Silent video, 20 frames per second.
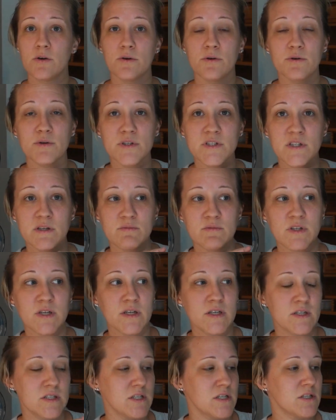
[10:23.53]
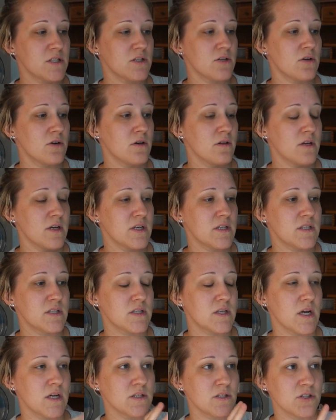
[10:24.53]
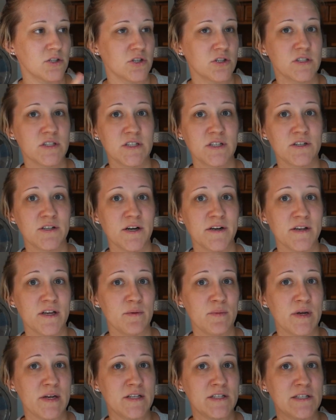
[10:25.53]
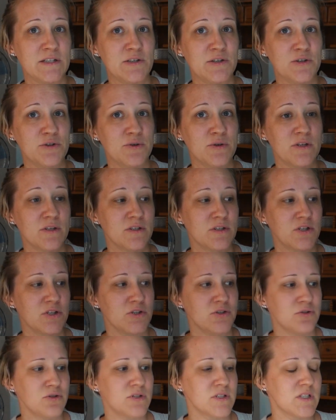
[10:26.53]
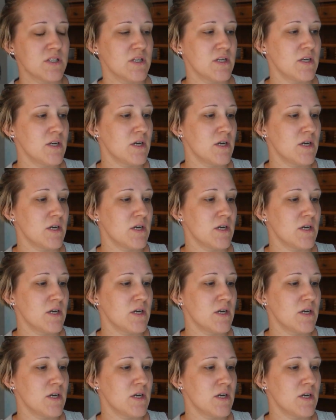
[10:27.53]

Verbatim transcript: or something, because he saw this as a good deal on eBay too, used.